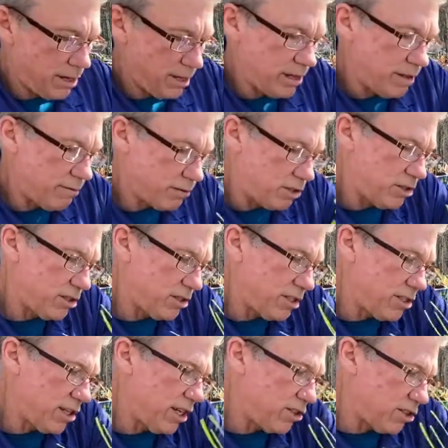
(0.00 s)
level's just a
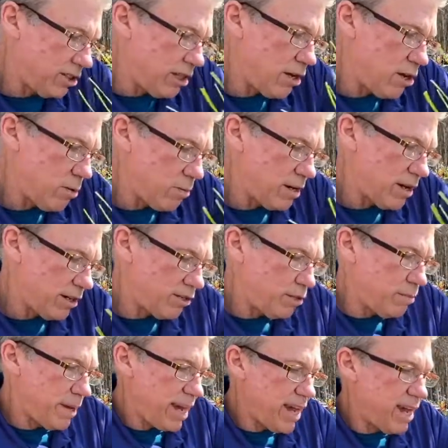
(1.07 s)
touch low, but not too
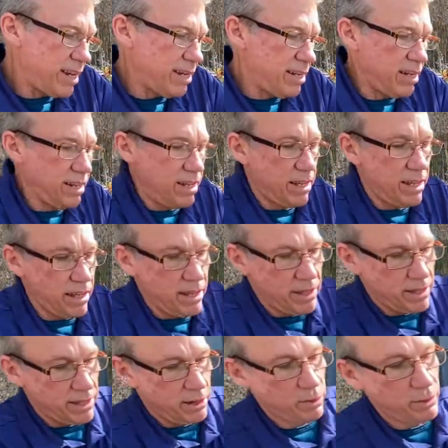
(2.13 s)
bad. There we